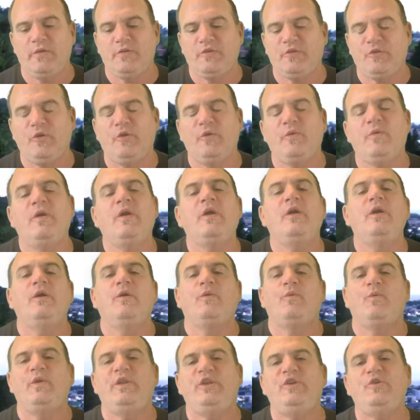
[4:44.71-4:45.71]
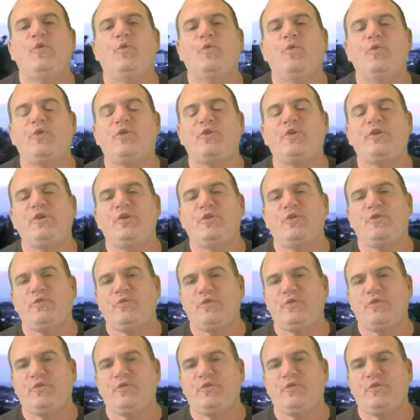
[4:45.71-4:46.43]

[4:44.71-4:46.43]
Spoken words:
So when you order your